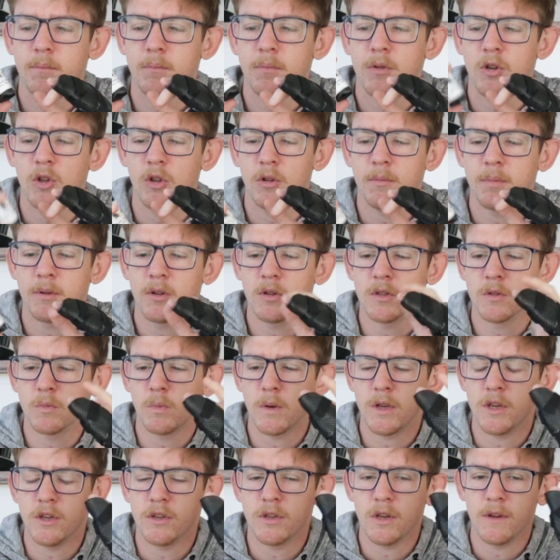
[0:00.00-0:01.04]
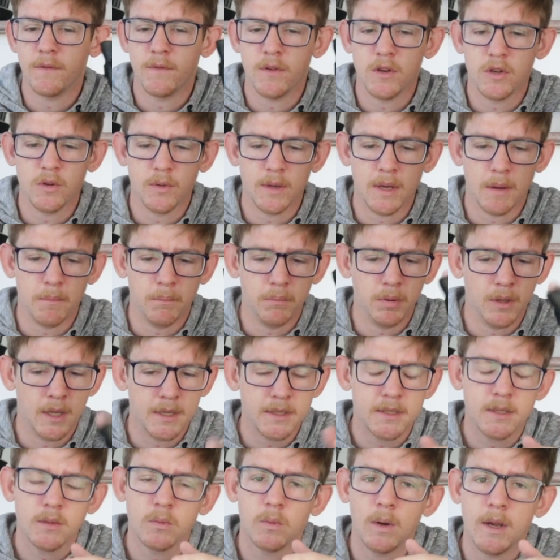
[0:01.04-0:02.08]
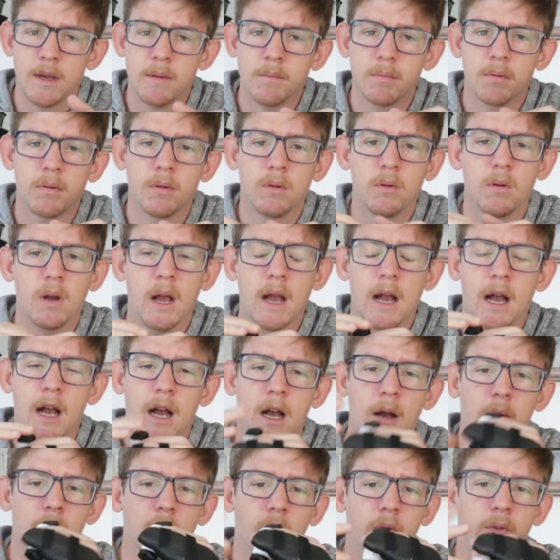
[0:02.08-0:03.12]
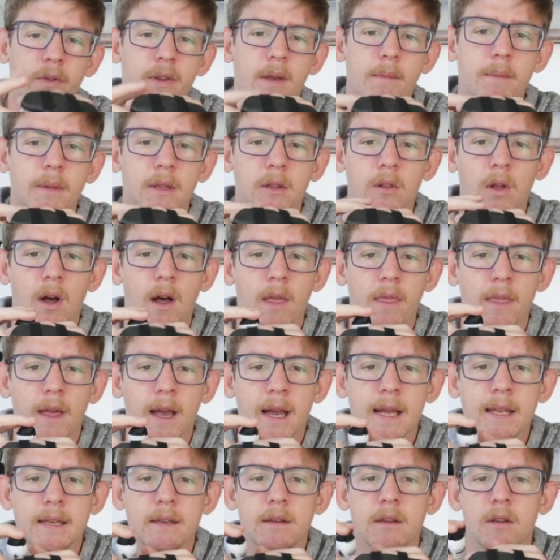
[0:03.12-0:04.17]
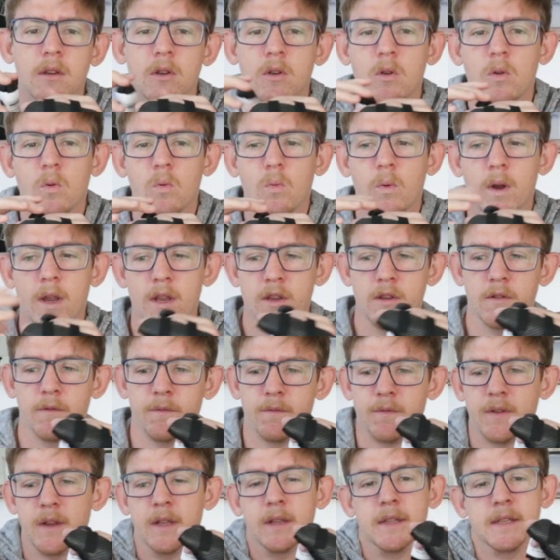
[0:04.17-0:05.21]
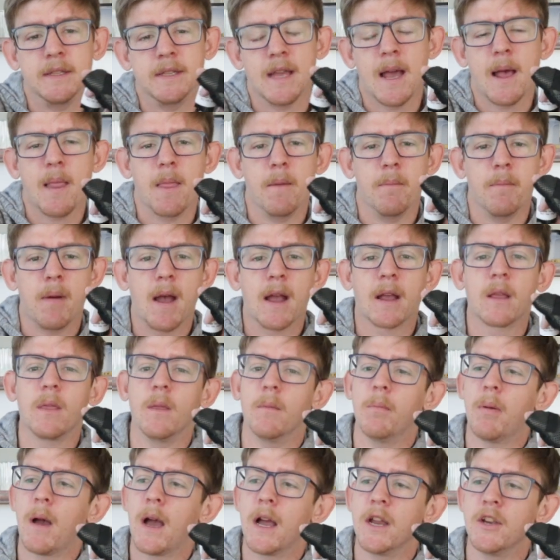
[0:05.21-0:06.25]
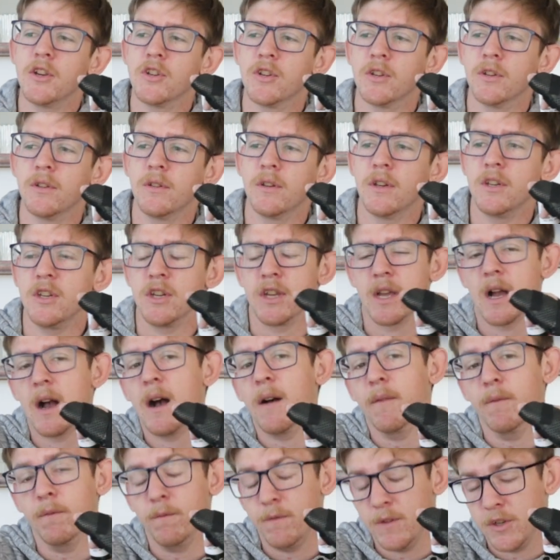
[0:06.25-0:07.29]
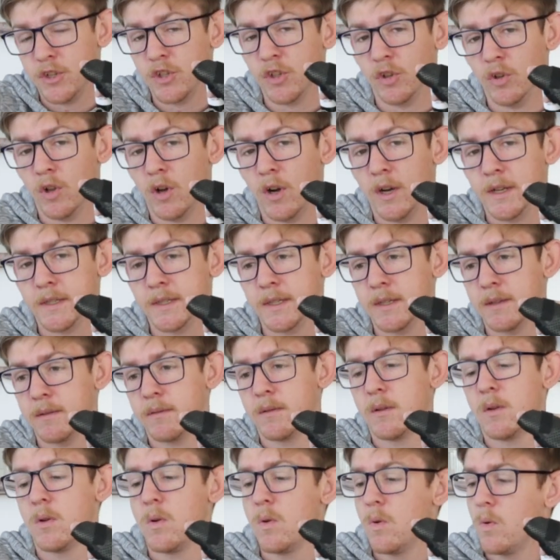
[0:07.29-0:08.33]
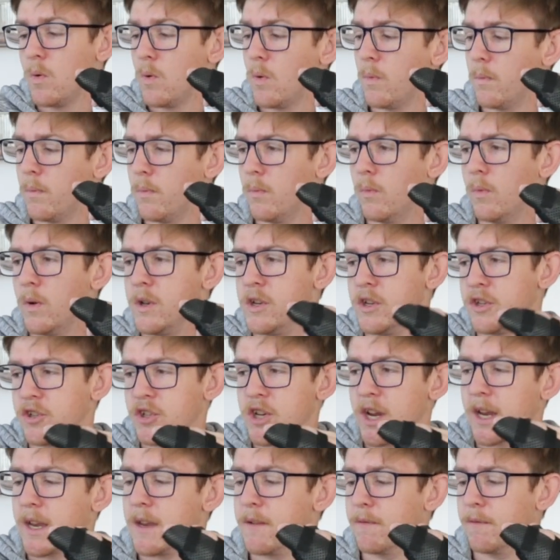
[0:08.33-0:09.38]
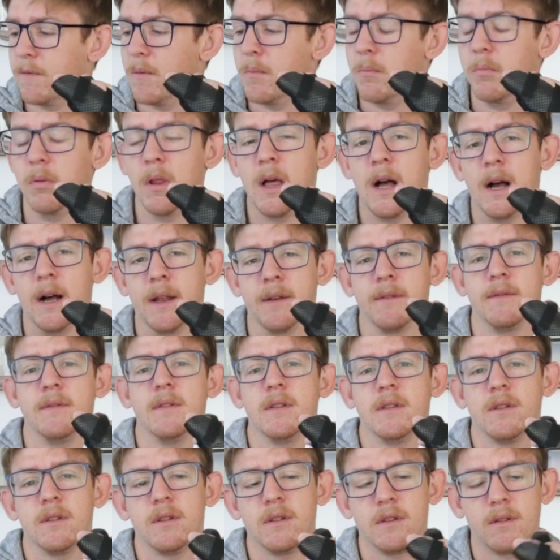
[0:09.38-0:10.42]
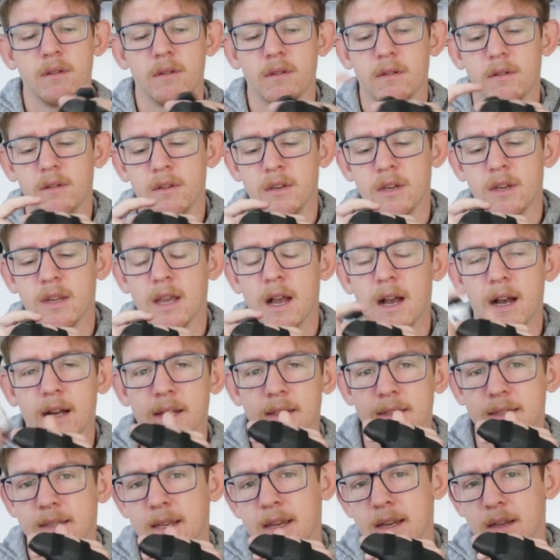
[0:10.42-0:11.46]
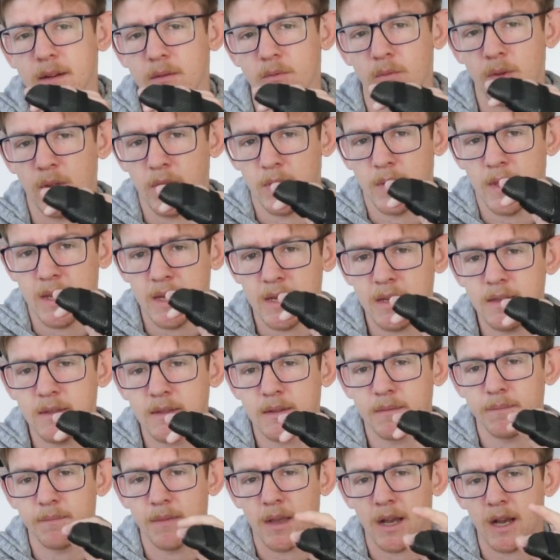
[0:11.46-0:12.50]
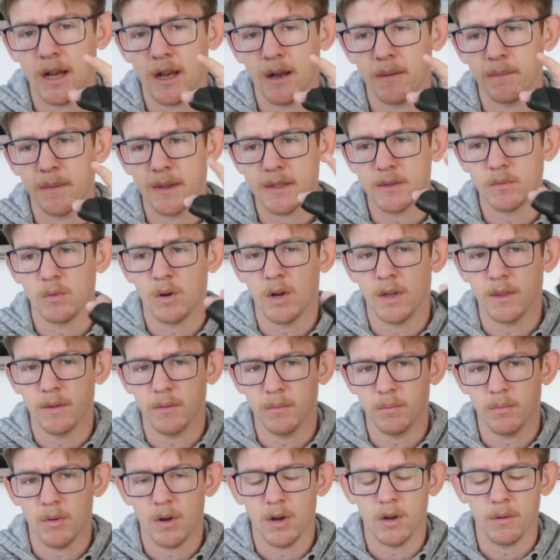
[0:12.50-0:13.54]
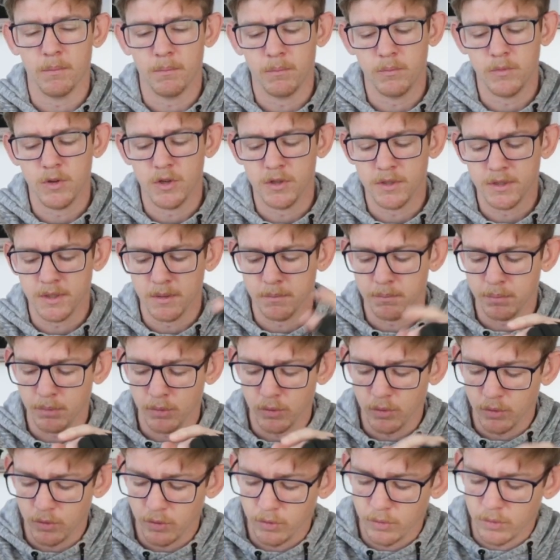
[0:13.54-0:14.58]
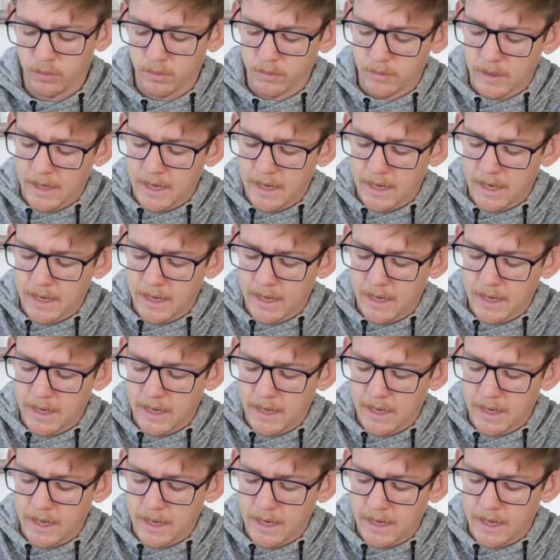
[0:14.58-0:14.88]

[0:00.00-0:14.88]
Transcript: purely because if you're doing a blood sweep or something like that, where you're feeling down the back of the patient and you can't visualize it, when you're checking for blood, you can't see it with these. That's why I use the blue